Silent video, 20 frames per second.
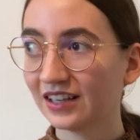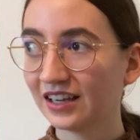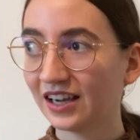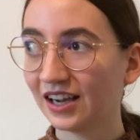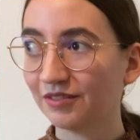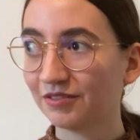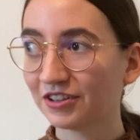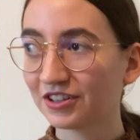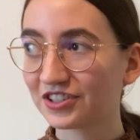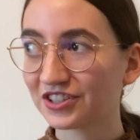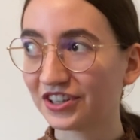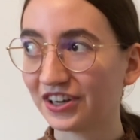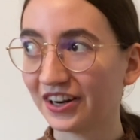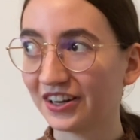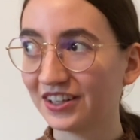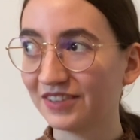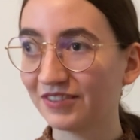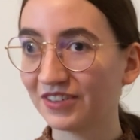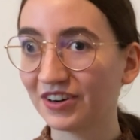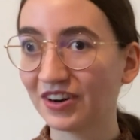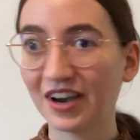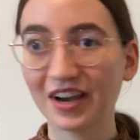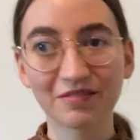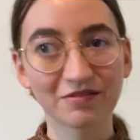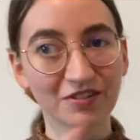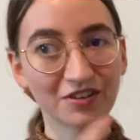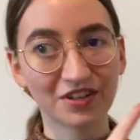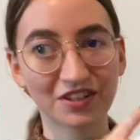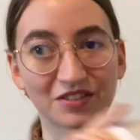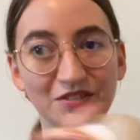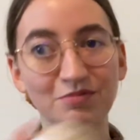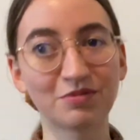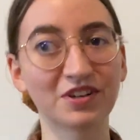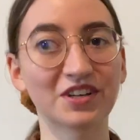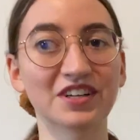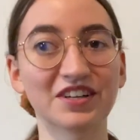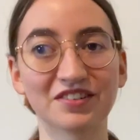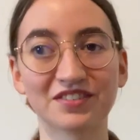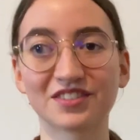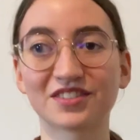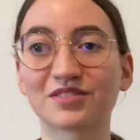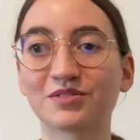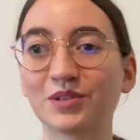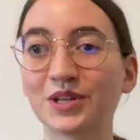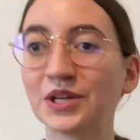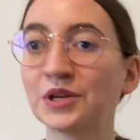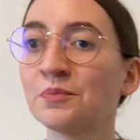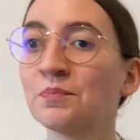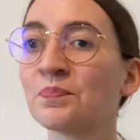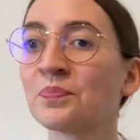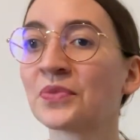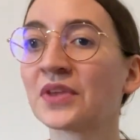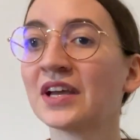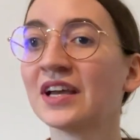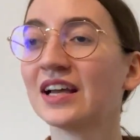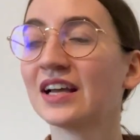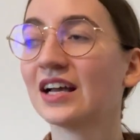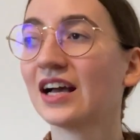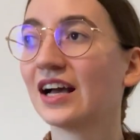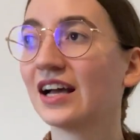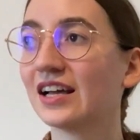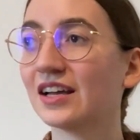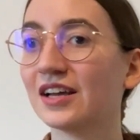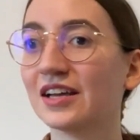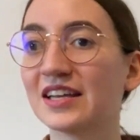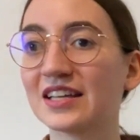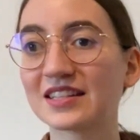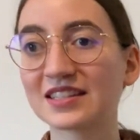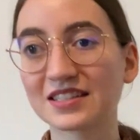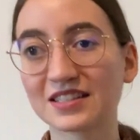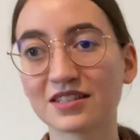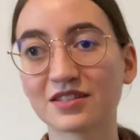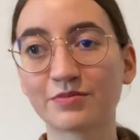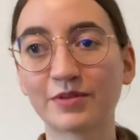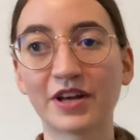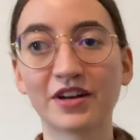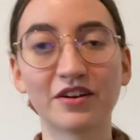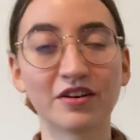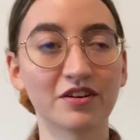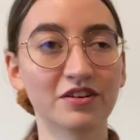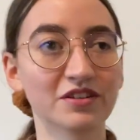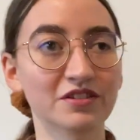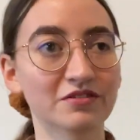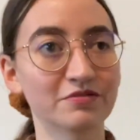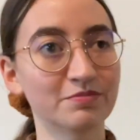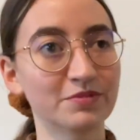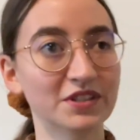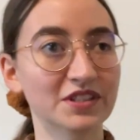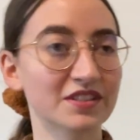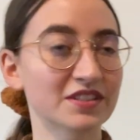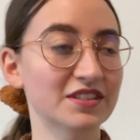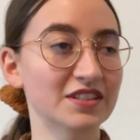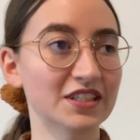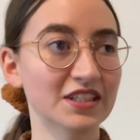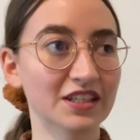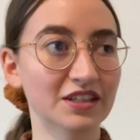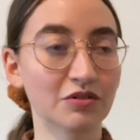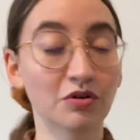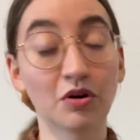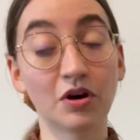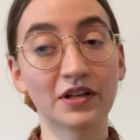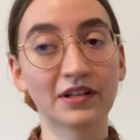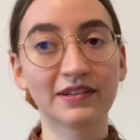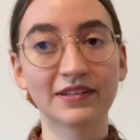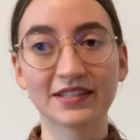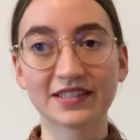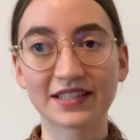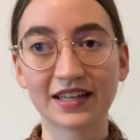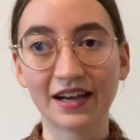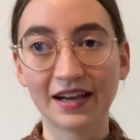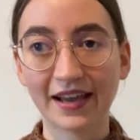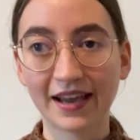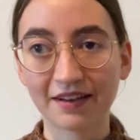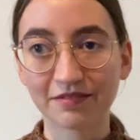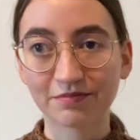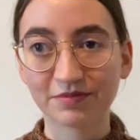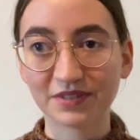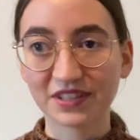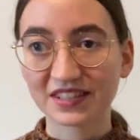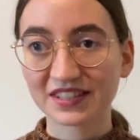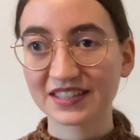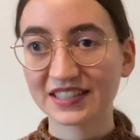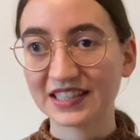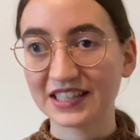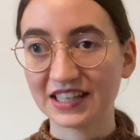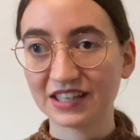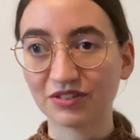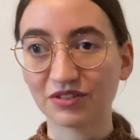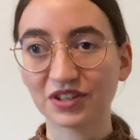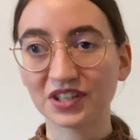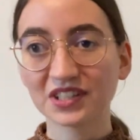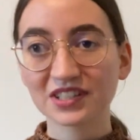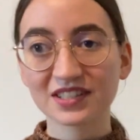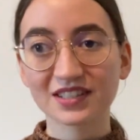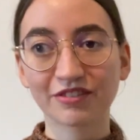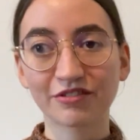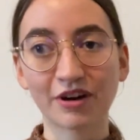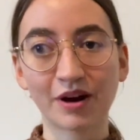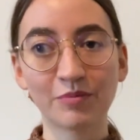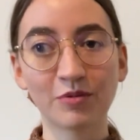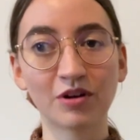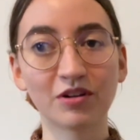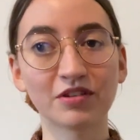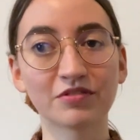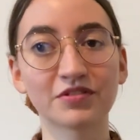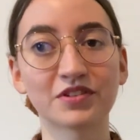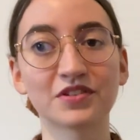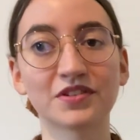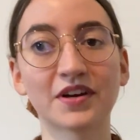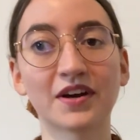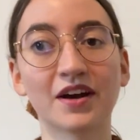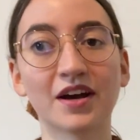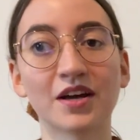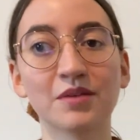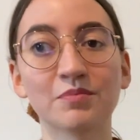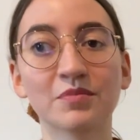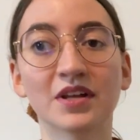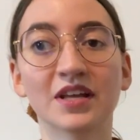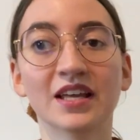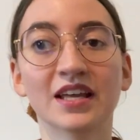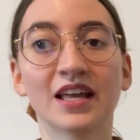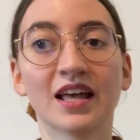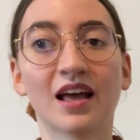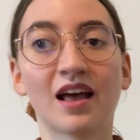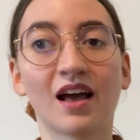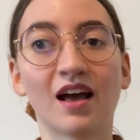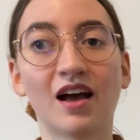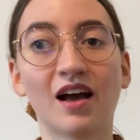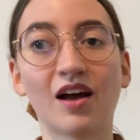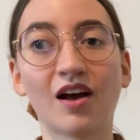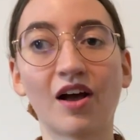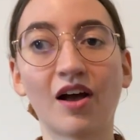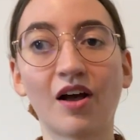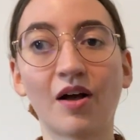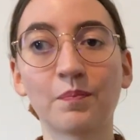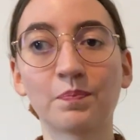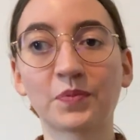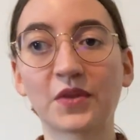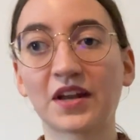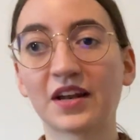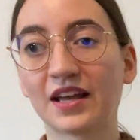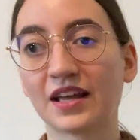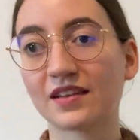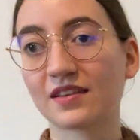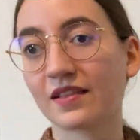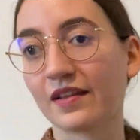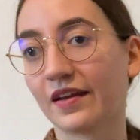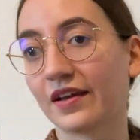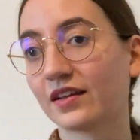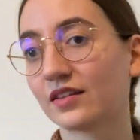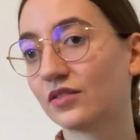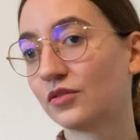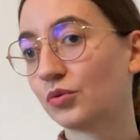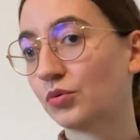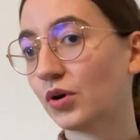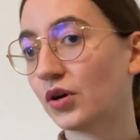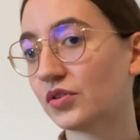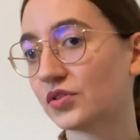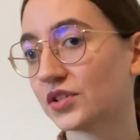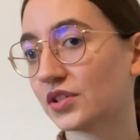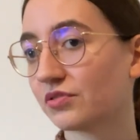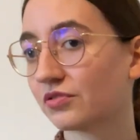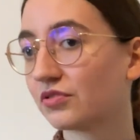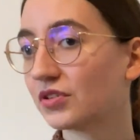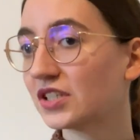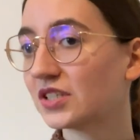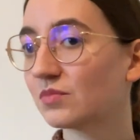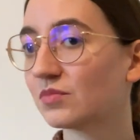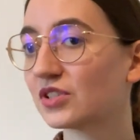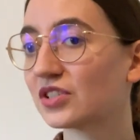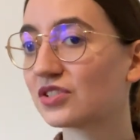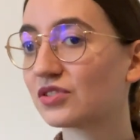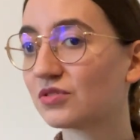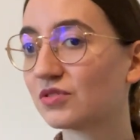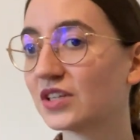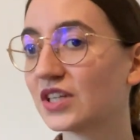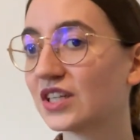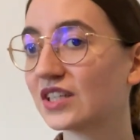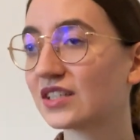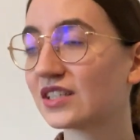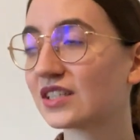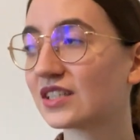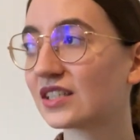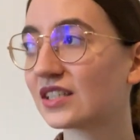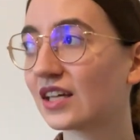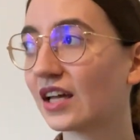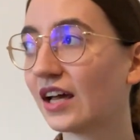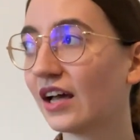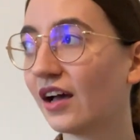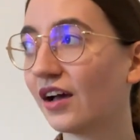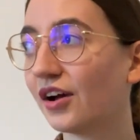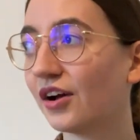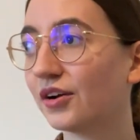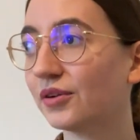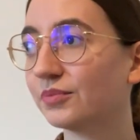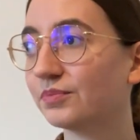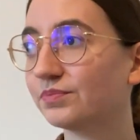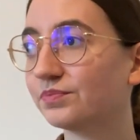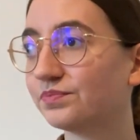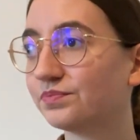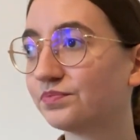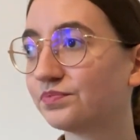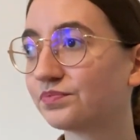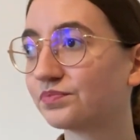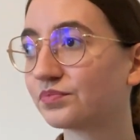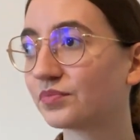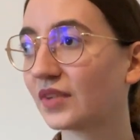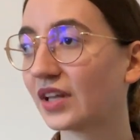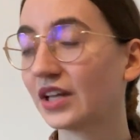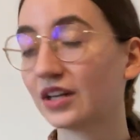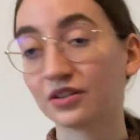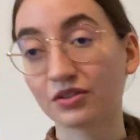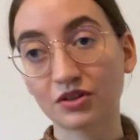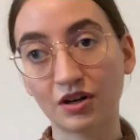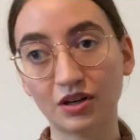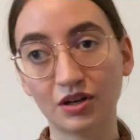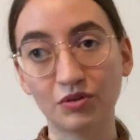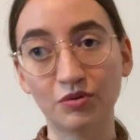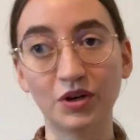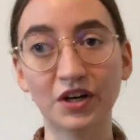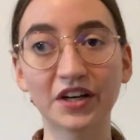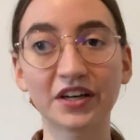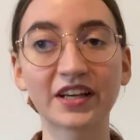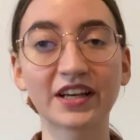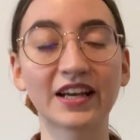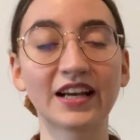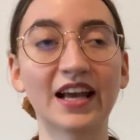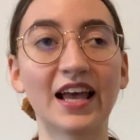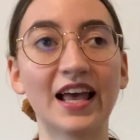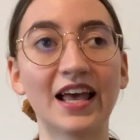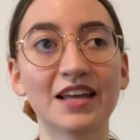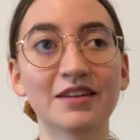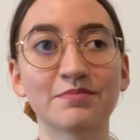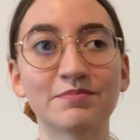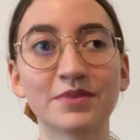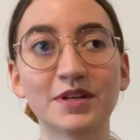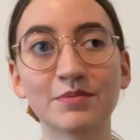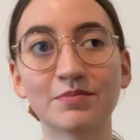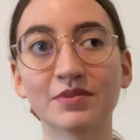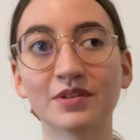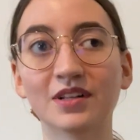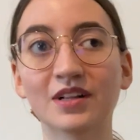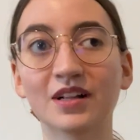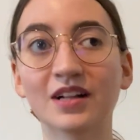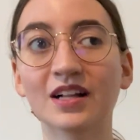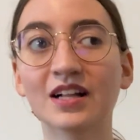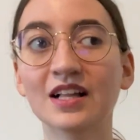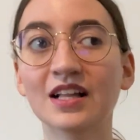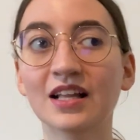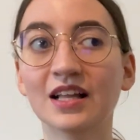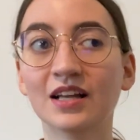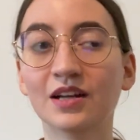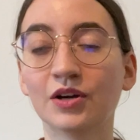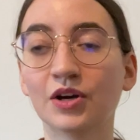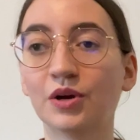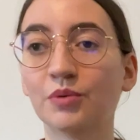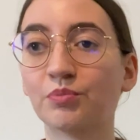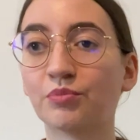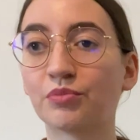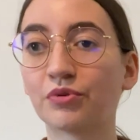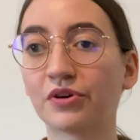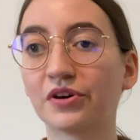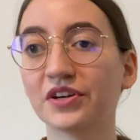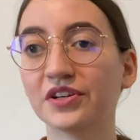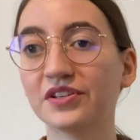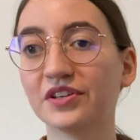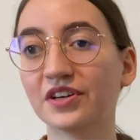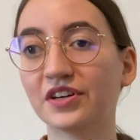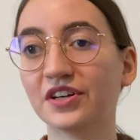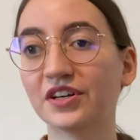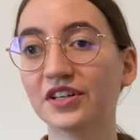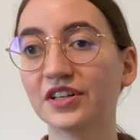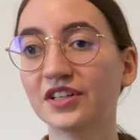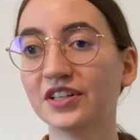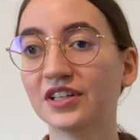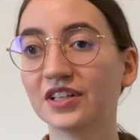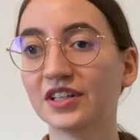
I'm not sure anymore. I'm going to put it on the screen. It's the sweater you've been seeing, or at least I have been seeing on Instagram all of the time, that has like the rows of Christmas trees in color work, and people embroider